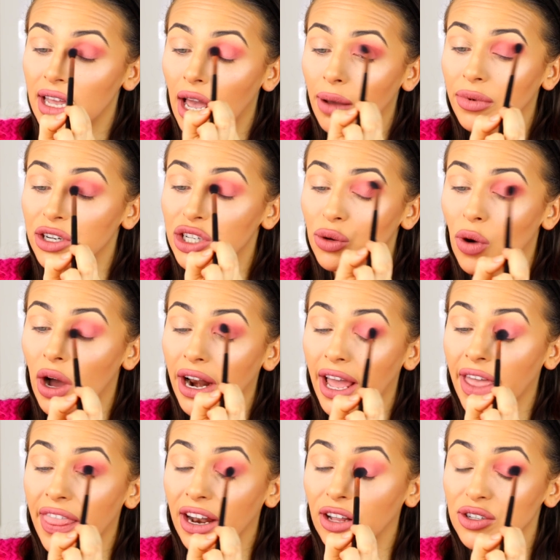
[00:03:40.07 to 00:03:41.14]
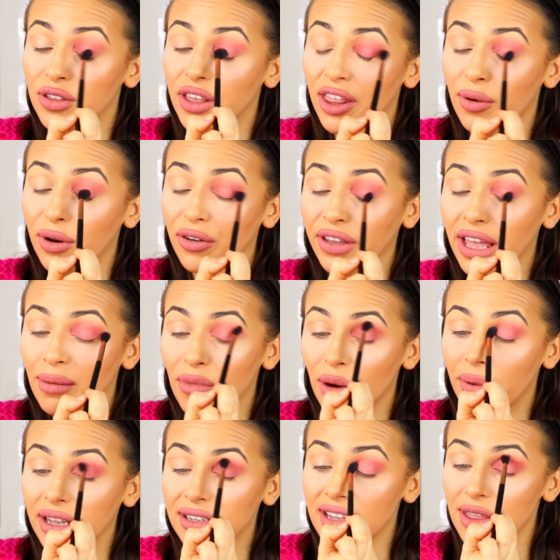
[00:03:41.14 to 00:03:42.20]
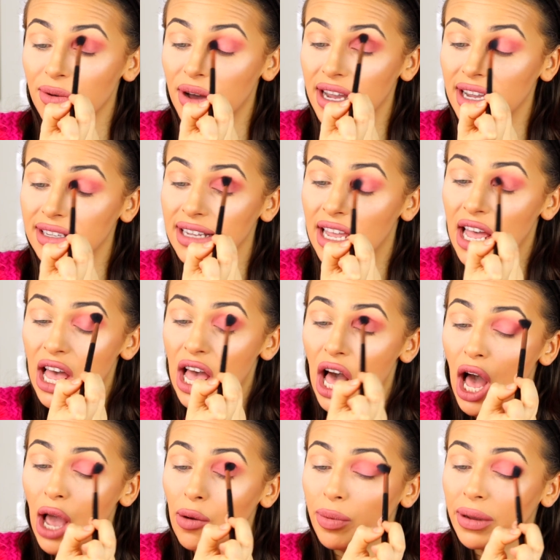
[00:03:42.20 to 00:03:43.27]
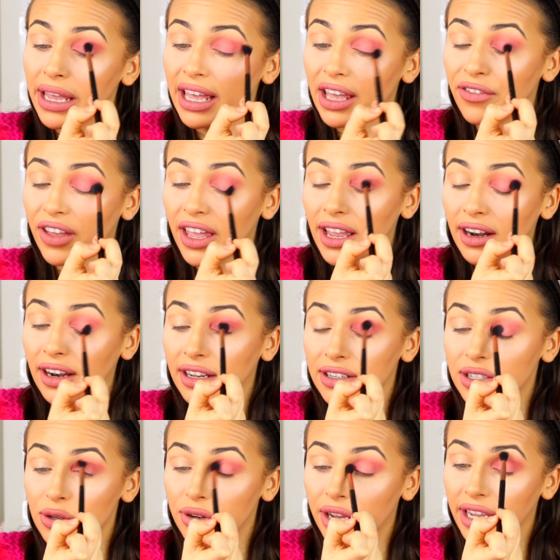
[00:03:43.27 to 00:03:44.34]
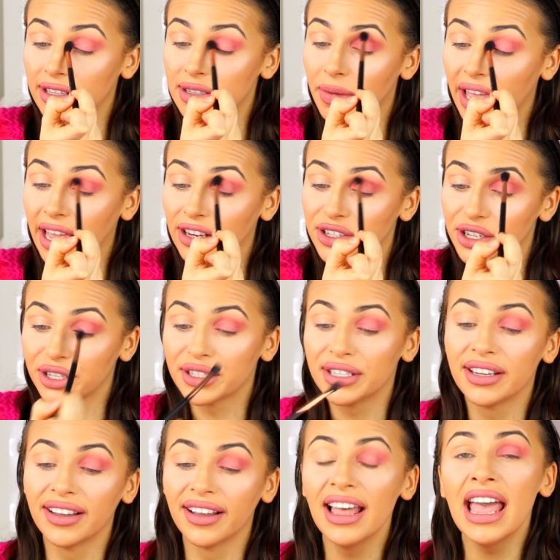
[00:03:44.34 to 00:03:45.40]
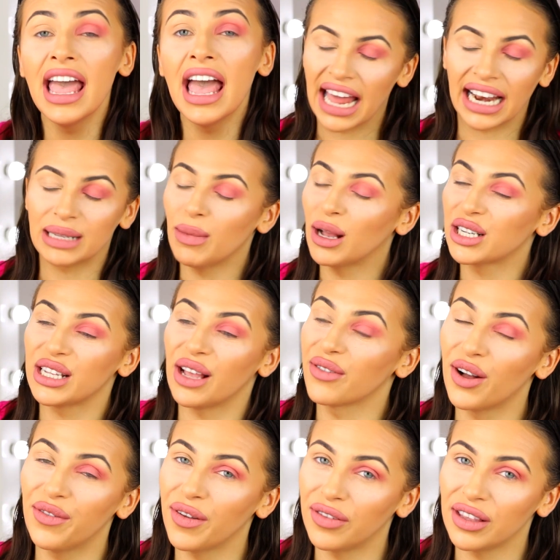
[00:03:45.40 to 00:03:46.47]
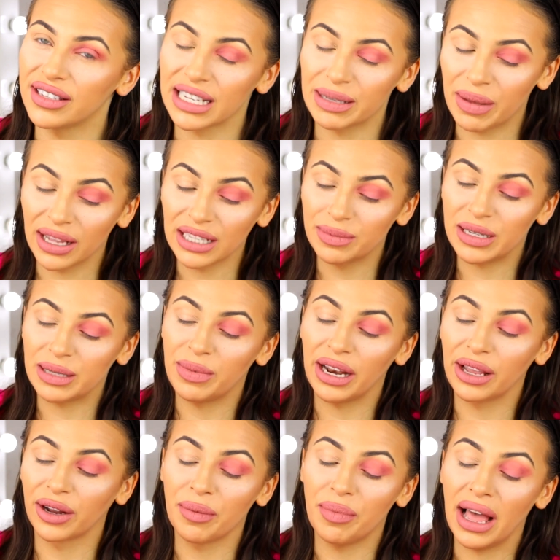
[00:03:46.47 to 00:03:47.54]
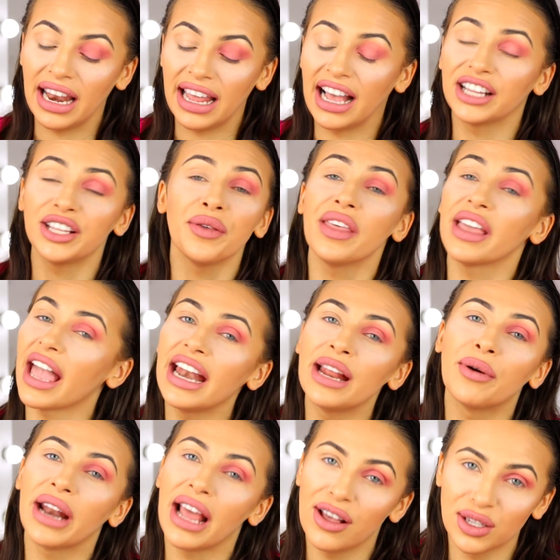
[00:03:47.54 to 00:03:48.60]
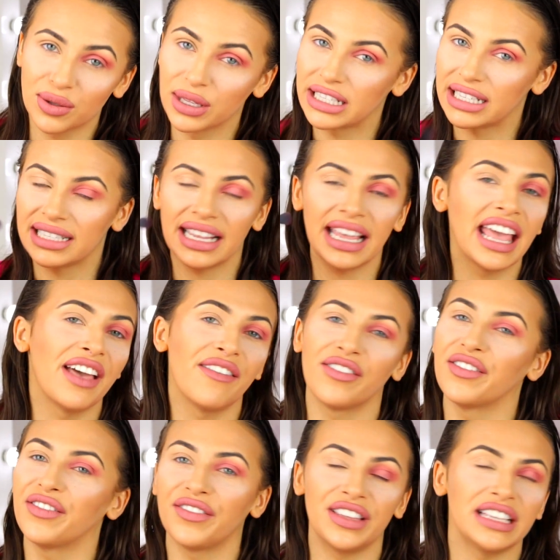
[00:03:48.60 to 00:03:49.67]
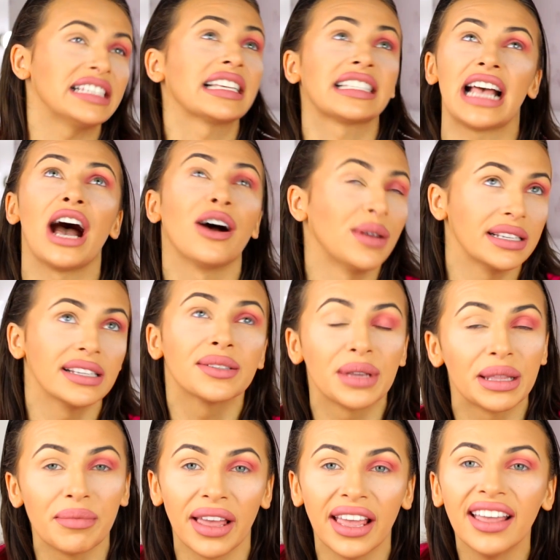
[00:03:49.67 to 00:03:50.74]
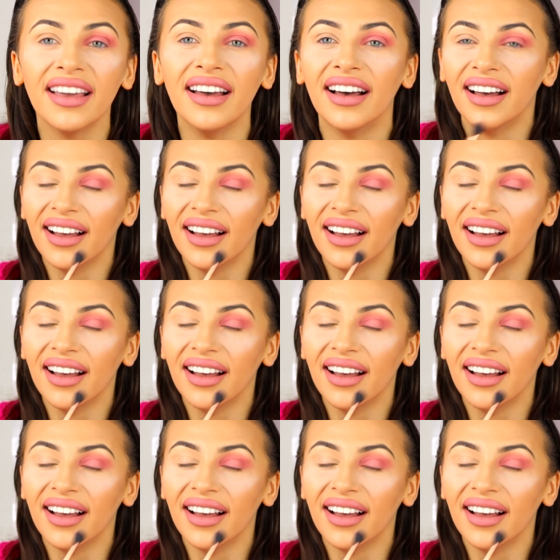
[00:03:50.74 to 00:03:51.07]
I'm going to do one eye and then I'll do the other one off camera because otherwise I will be here for England talking to my angels. And as much as I haven't got £56 to be spending on a palette, I don't think anyone else wants to sit here for 56 hours with me.